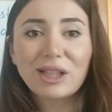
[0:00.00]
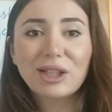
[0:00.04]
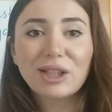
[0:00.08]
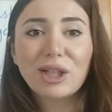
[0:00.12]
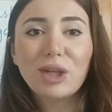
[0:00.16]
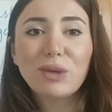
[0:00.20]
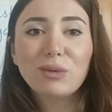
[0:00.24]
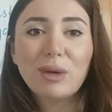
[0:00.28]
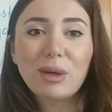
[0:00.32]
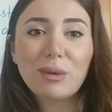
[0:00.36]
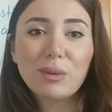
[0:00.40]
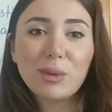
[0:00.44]

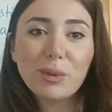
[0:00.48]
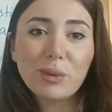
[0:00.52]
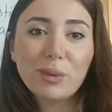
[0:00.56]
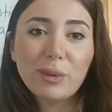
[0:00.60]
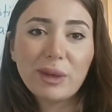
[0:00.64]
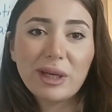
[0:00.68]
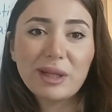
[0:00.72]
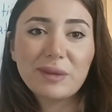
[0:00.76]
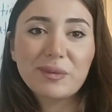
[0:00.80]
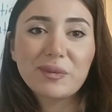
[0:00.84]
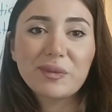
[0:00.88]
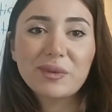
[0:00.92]
Hello
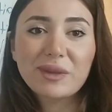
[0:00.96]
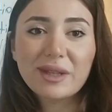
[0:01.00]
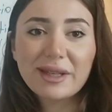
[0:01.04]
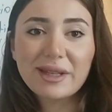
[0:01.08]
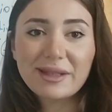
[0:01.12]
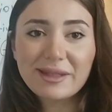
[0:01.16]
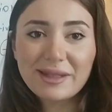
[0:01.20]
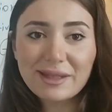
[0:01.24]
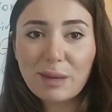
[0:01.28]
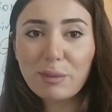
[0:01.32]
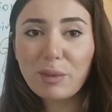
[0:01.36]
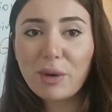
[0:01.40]
everyone,
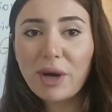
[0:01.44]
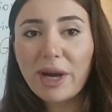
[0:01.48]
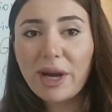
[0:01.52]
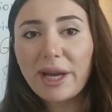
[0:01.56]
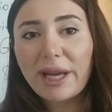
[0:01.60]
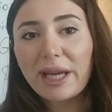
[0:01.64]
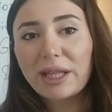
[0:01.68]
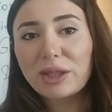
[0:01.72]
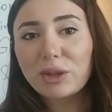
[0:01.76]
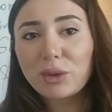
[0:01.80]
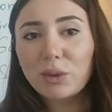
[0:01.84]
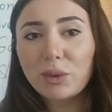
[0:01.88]
this is
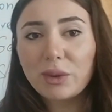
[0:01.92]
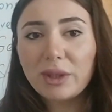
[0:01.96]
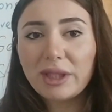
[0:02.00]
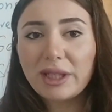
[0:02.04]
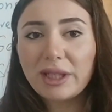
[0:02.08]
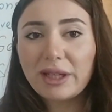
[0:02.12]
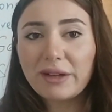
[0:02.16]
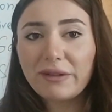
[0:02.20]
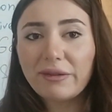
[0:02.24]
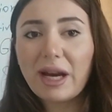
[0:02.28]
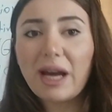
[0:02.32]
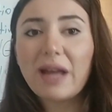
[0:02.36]
Abuhayat
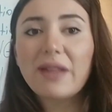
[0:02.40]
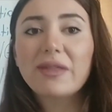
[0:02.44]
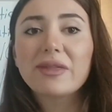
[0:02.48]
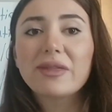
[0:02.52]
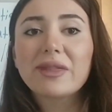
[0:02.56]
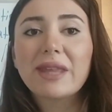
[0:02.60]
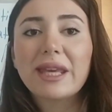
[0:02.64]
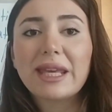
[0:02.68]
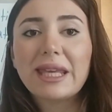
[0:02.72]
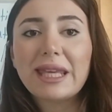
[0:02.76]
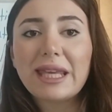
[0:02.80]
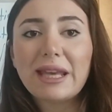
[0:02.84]
Guliyeva,
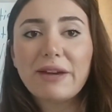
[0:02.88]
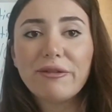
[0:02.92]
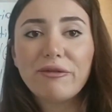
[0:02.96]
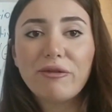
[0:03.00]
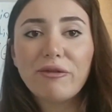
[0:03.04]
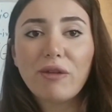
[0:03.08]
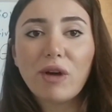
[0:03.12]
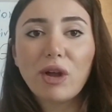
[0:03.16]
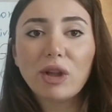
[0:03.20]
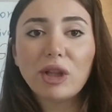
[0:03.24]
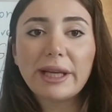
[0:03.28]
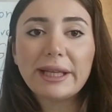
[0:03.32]
the
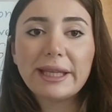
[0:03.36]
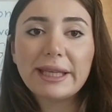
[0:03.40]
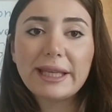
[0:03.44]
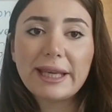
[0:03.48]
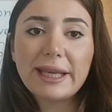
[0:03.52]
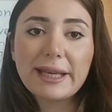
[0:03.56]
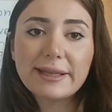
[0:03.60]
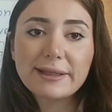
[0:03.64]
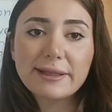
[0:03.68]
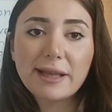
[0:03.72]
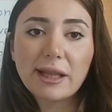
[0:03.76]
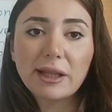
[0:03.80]
EFL and
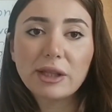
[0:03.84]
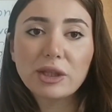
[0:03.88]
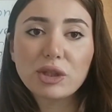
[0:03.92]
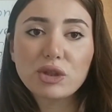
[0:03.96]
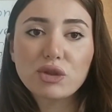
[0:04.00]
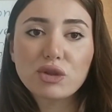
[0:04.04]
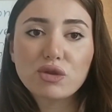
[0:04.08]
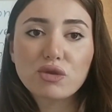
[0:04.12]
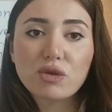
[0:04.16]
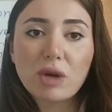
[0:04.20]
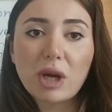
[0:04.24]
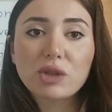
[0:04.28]
ESL
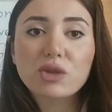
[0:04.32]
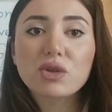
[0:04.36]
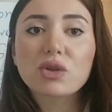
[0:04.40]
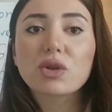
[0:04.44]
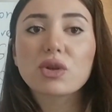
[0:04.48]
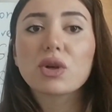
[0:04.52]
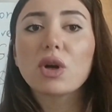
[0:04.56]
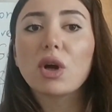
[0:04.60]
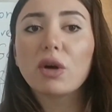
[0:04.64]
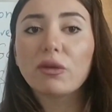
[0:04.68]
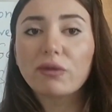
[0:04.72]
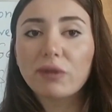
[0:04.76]

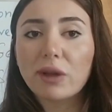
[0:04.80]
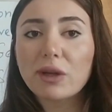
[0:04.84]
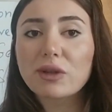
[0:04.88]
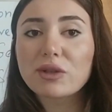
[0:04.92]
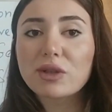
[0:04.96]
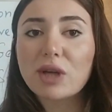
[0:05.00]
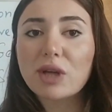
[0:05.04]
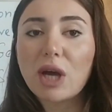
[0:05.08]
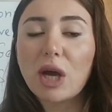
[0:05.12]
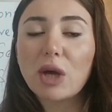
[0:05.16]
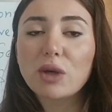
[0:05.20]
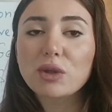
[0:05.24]
instructor of
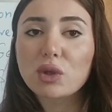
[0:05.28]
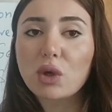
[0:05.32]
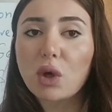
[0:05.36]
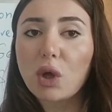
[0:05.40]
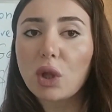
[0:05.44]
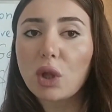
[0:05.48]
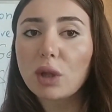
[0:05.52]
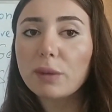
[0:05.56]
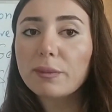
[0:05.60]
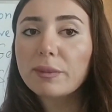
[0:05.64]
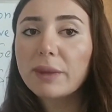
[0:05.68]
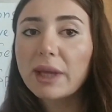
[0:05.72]
LANDAU
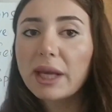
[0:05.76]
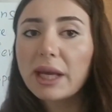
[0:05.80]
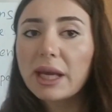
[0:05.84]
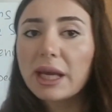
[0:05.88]
School.